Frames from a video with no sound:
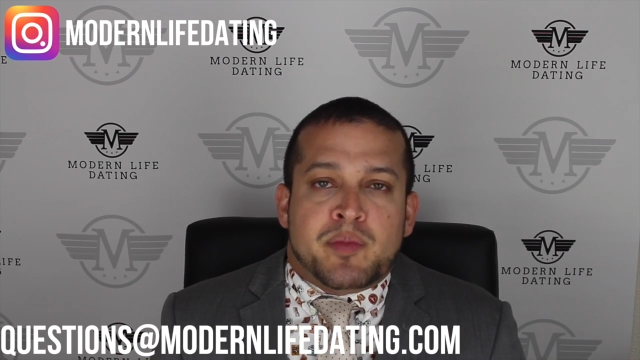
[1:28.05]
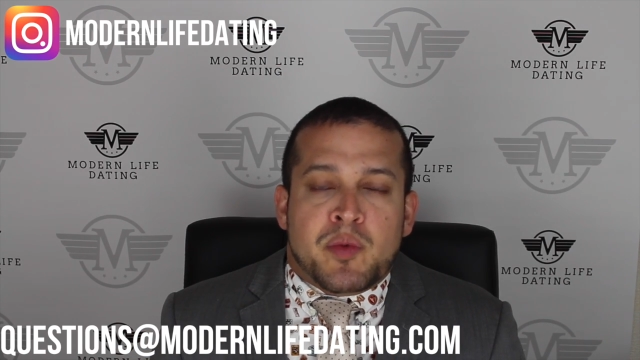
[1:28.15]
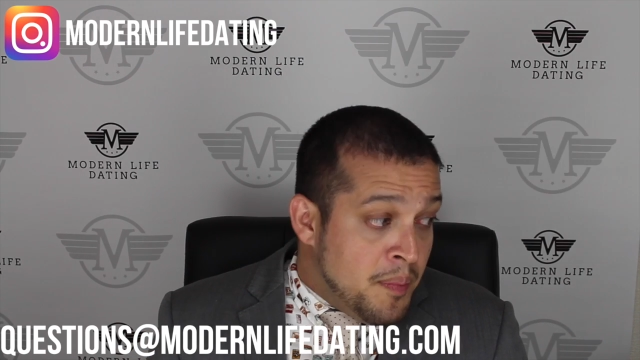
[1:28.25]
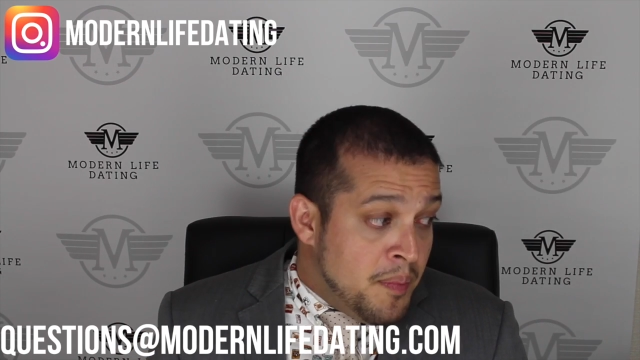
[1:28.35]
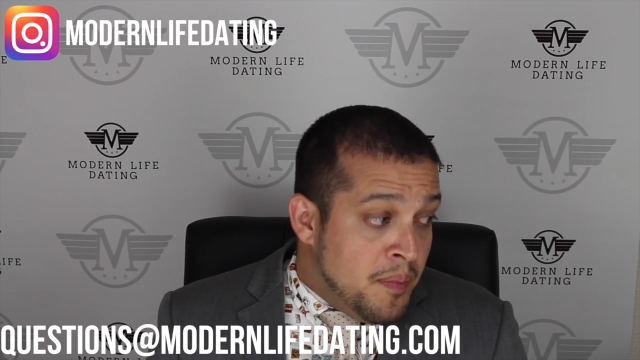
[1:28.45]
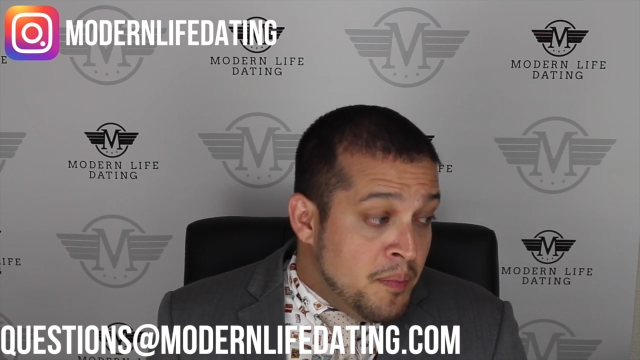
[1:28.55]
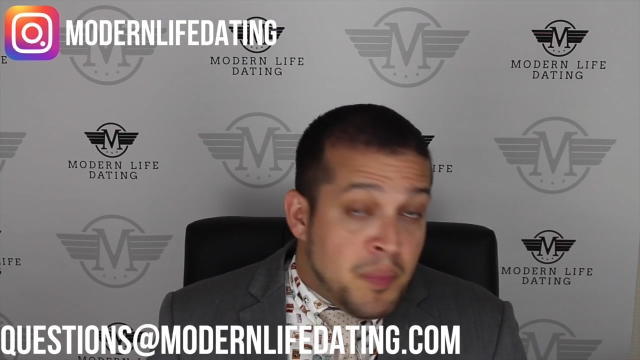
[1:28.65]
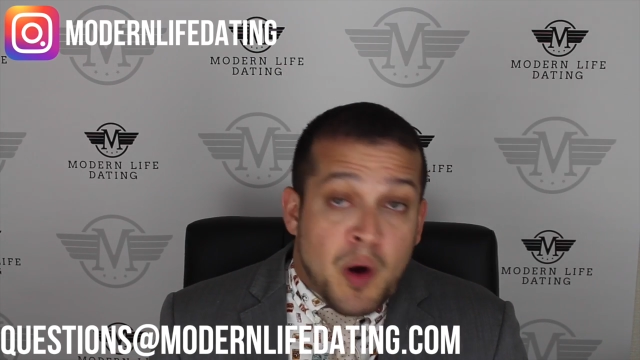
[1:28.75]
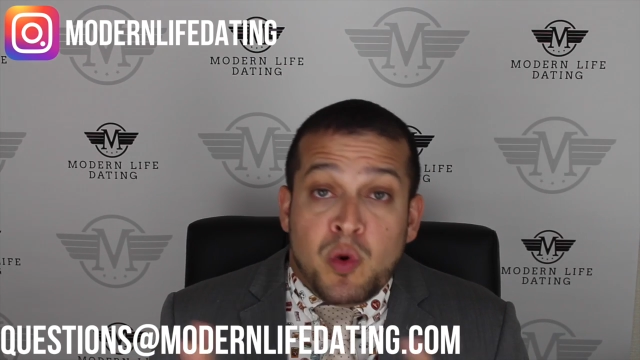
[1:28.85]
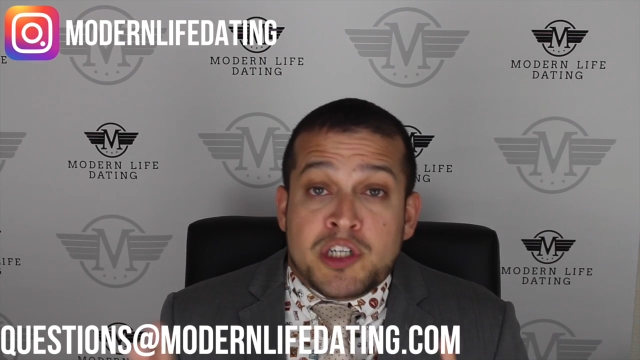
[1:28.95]
But
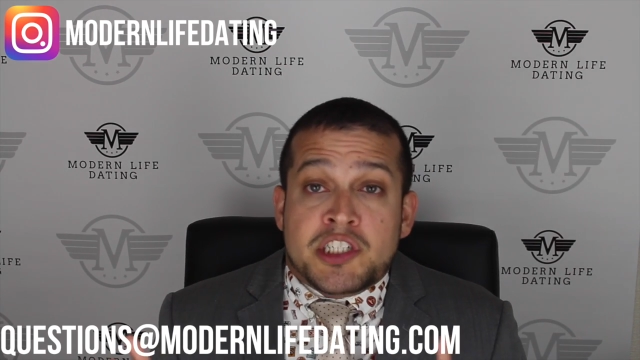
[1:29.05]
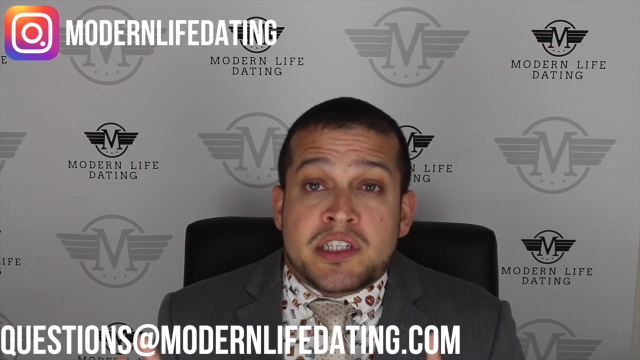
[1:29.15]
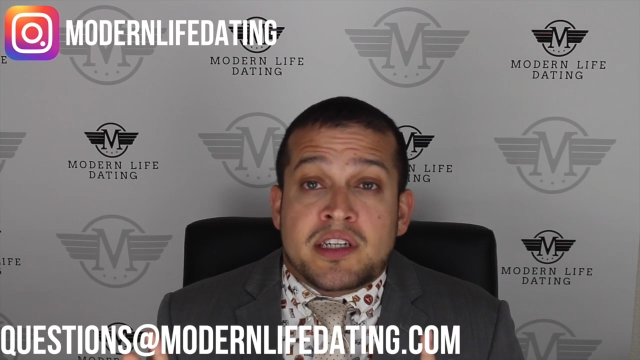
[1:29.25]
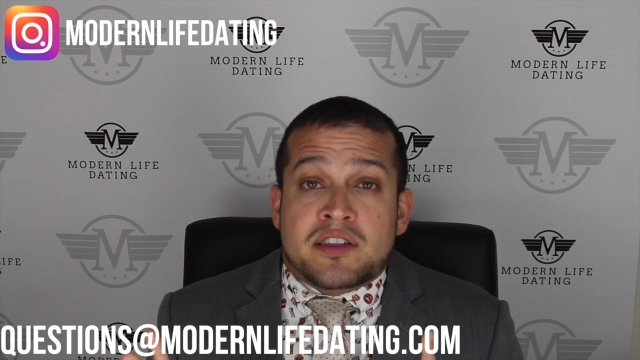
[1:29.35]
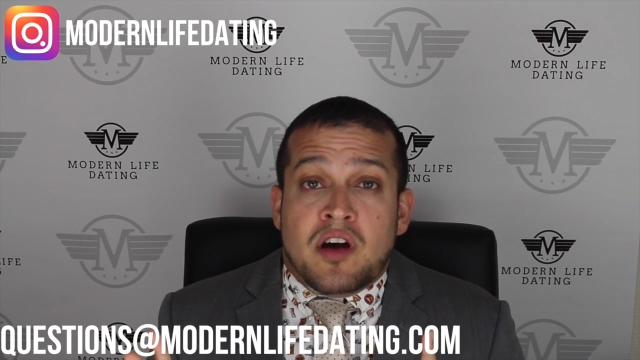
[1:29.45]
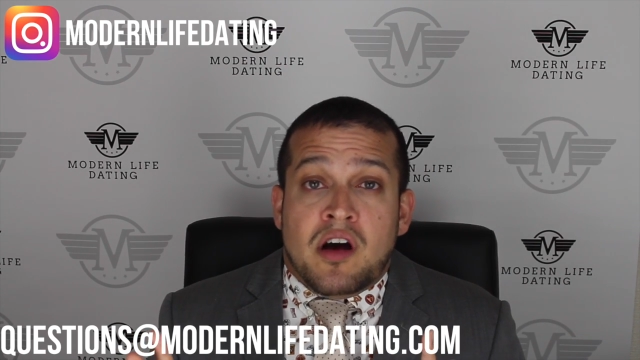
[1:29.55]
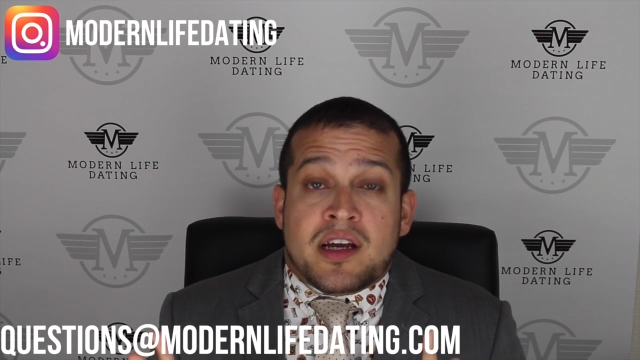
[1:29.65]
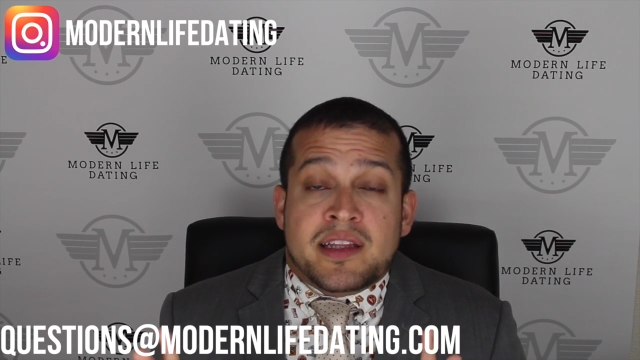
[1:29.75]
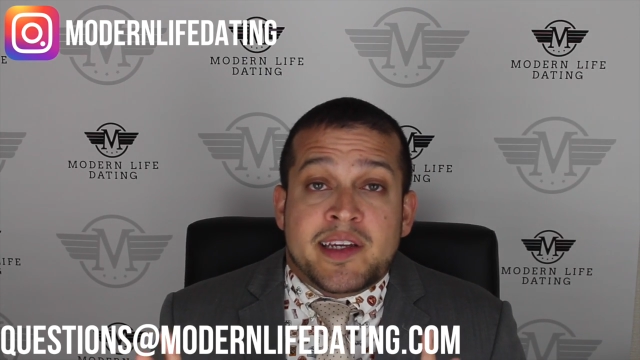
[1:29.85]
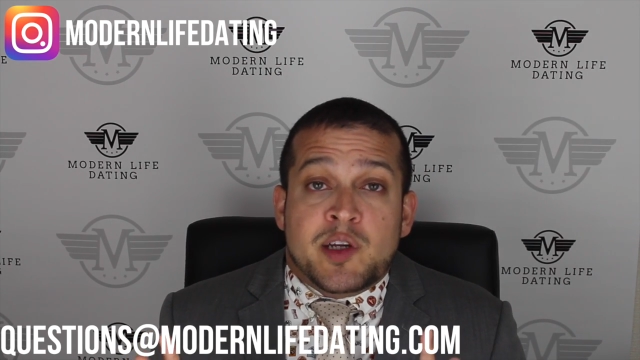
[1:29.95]
But we're just going to
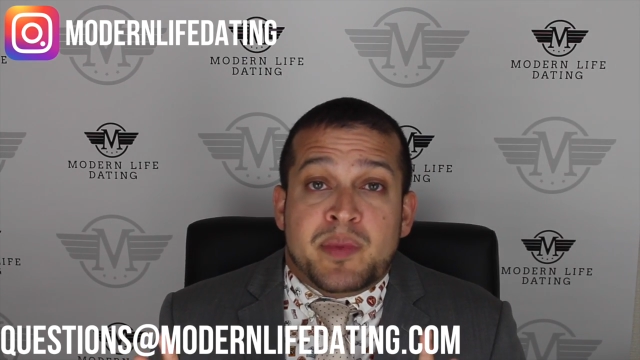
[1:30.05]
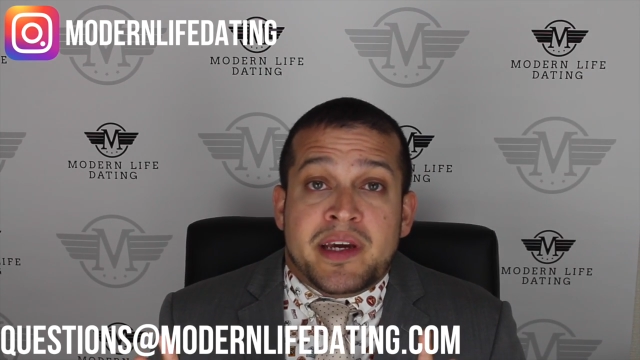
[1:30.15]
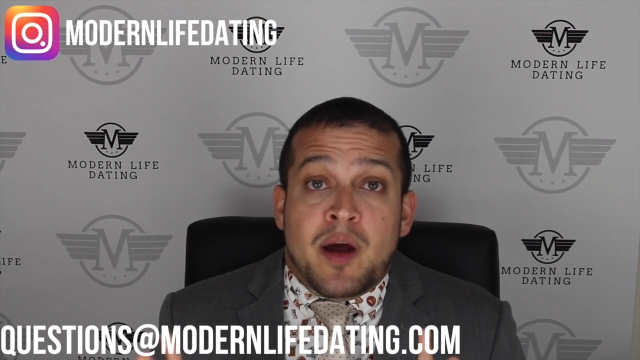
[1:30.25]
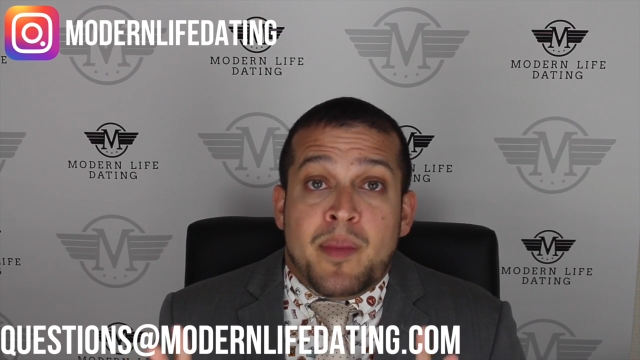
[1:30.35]
talk a little bit